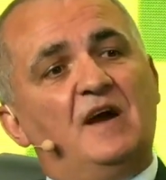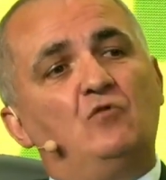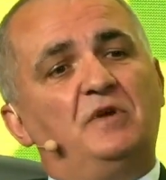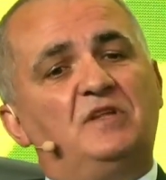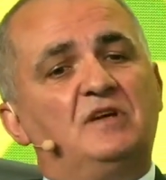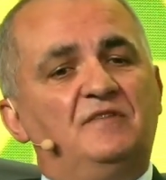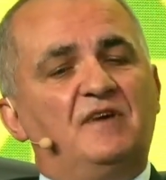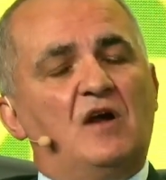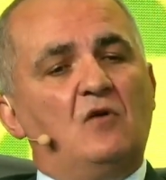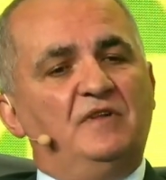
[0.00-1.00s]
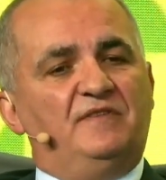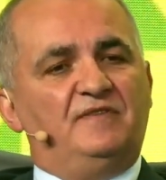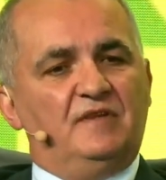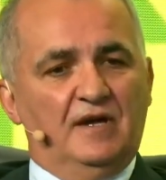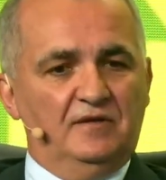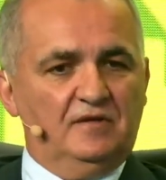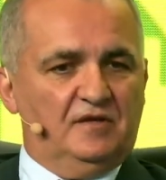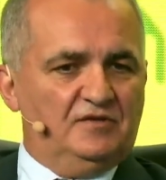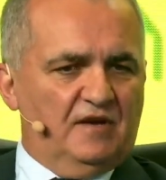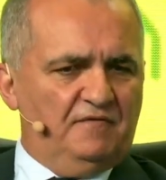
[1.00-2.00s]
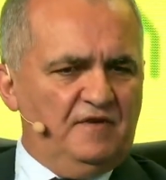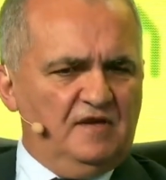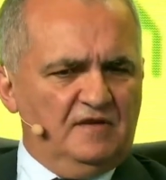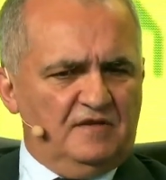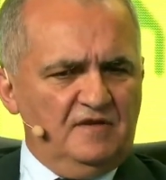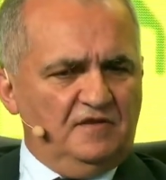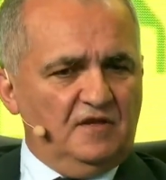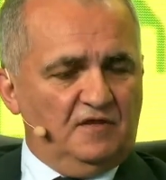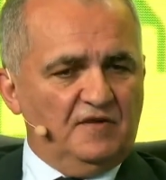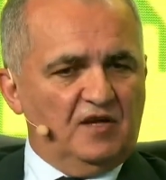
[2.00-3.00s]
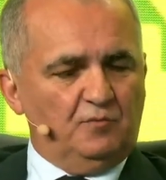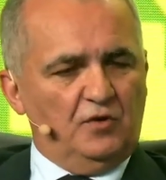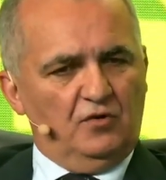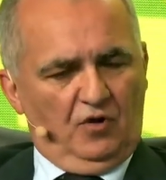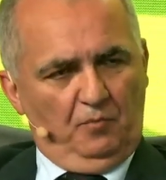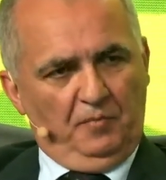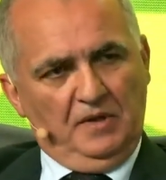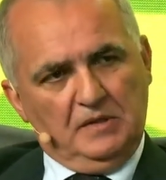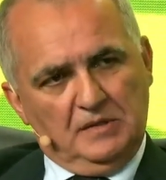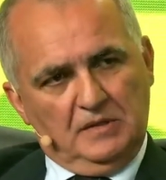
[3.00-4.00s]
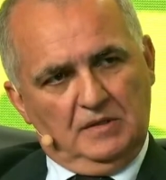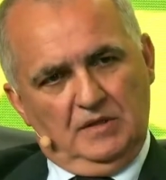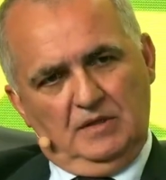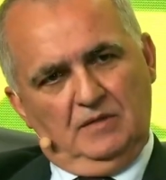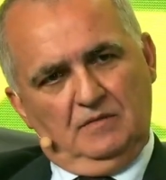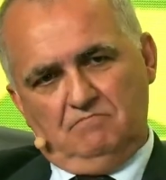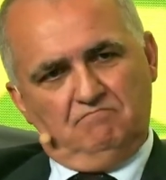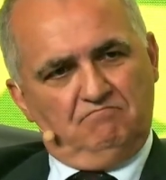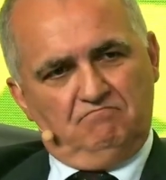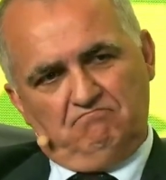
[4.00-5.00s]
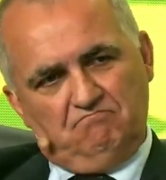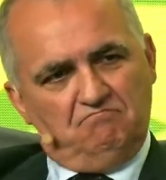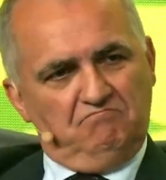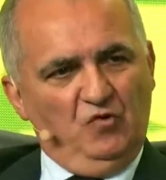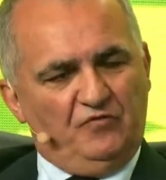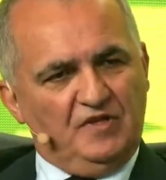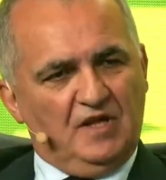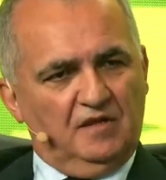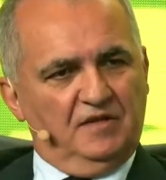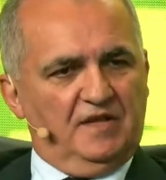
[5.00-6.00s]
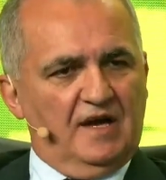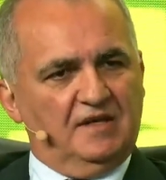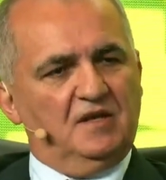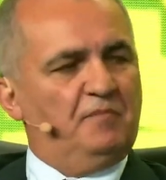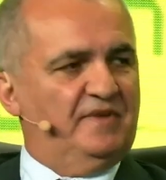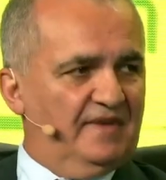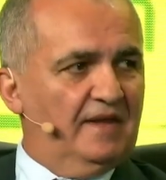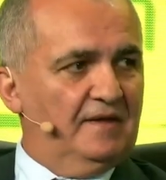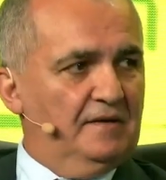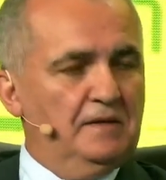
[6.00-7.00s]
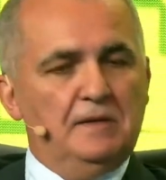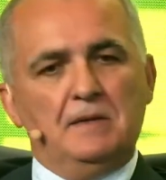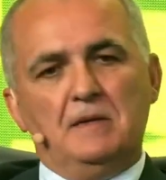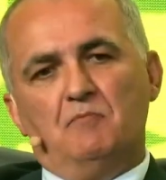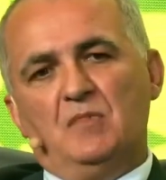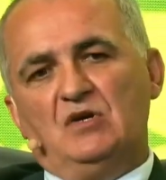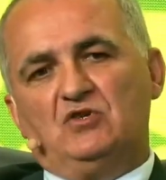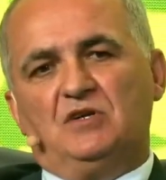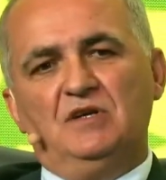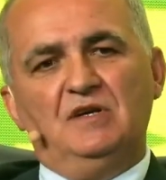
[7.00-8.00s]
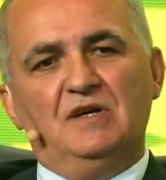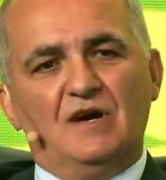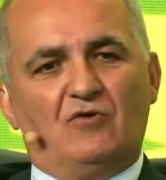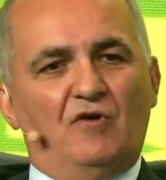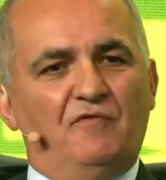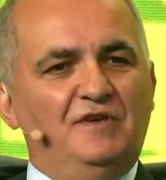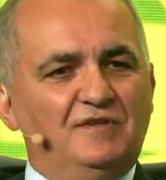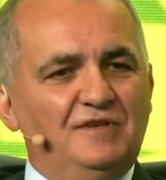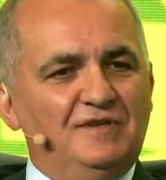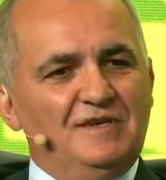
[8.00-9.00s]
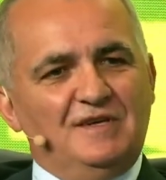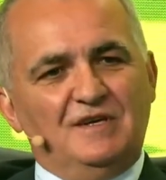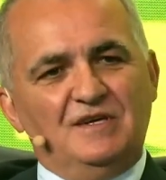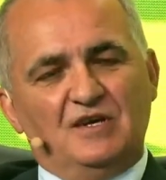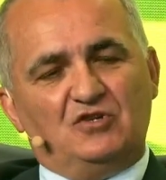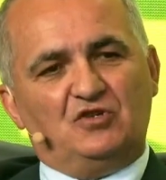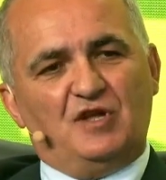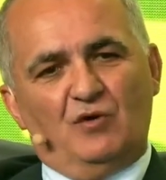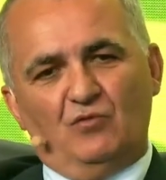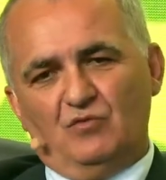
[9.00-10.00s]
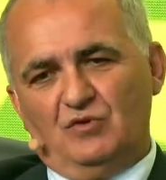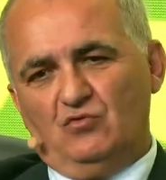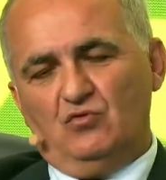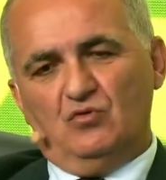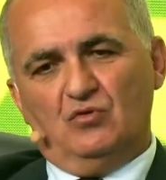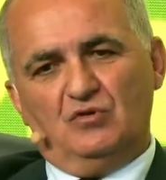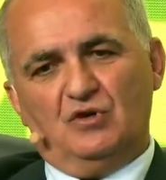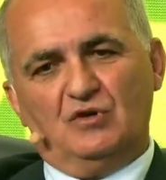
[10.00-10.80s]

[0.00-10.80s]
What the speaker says: In terms of PTQCI, it's a need that had been identified by Europe at the end of the last decade, but because of COVID,